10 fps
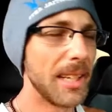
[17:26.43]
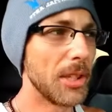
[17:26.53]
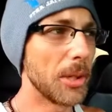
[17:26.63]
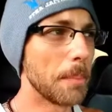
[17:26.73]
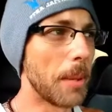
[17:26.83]

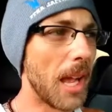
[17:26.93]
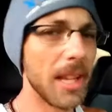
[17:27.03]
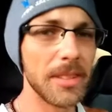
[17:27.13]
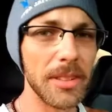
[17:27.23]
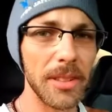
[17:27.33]
Your
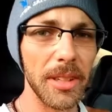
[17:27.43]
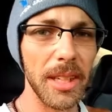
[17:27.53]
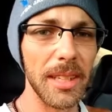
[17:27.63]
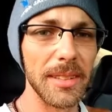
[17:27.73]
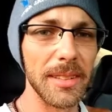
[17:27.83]
pastor
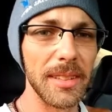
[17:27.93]
is